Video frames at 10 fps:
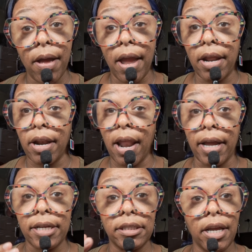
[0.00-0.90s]
And
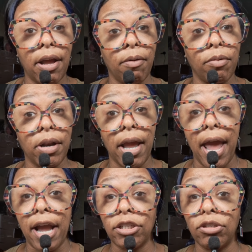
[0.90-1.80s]
like I said, when
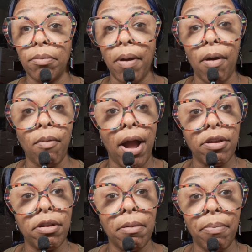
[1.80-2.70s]
they ask you about why
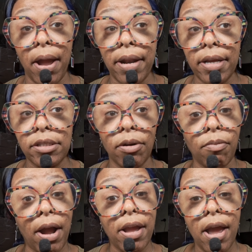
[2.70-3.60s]
you didn't pay this or
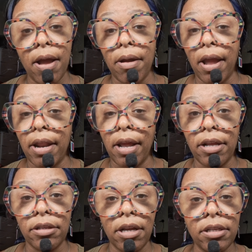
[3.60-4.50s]
why,
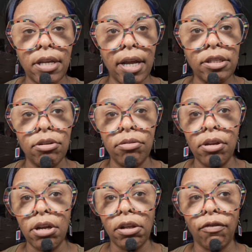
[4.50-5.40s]
and it take 2
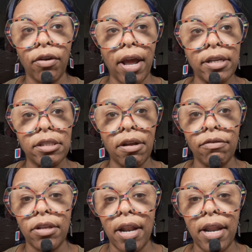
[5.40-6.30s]
years for that
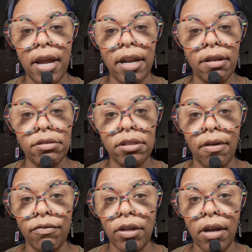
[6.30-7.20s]
stuff, that negative
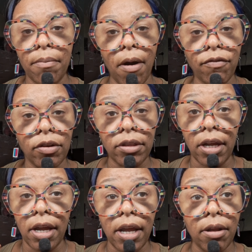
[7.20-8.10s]
stuff to come off your
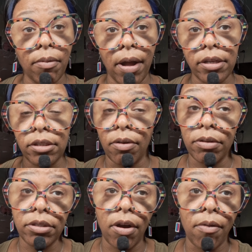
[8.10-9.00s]
thing anyway. So
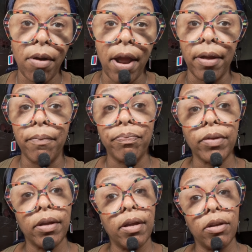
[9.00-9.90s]
it's all right.
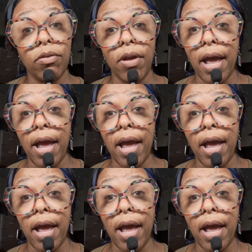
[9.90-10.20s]
You